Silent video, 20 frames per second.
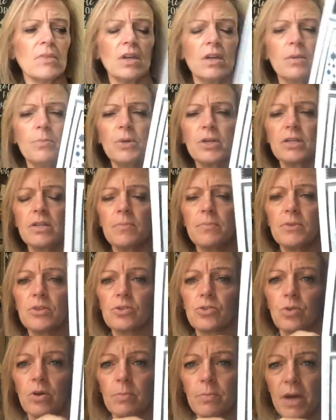I picked up this
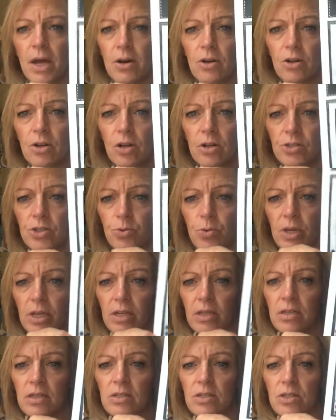quilt pattern called
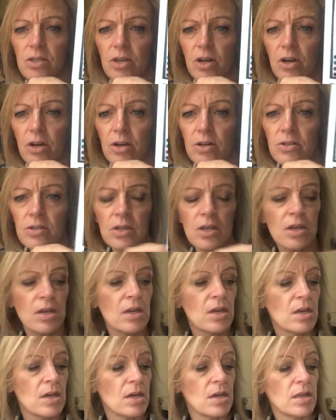Twinkling Stars.
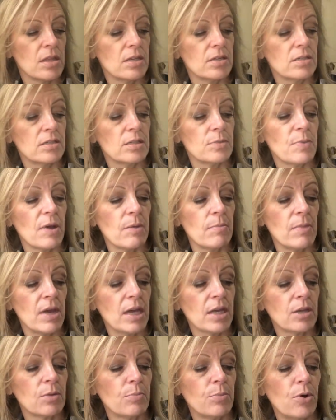This is by
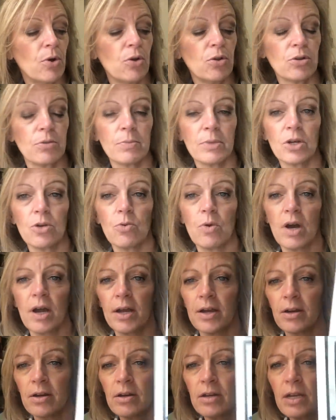Megan Polar
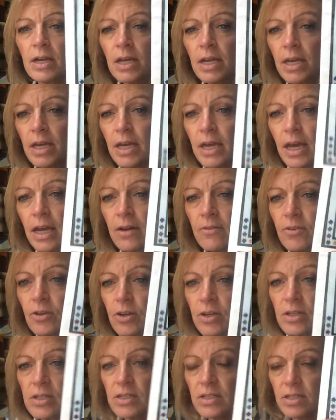McGuire. And if you
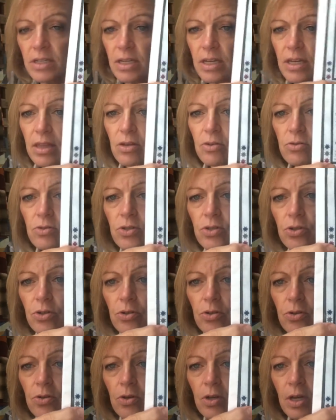can see those
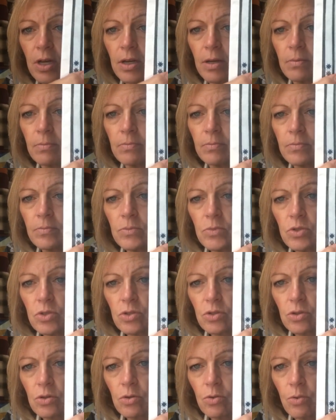little um,
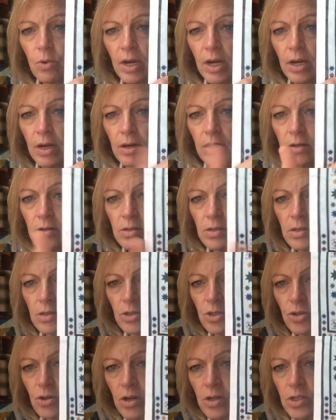squares, the
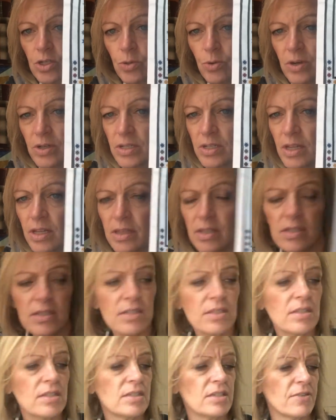truck squares, now this
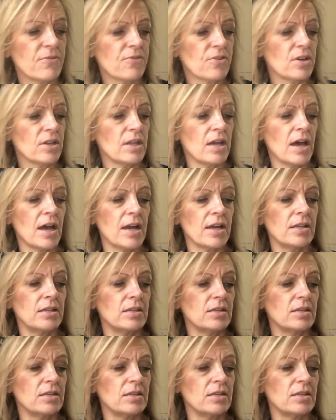is a different line.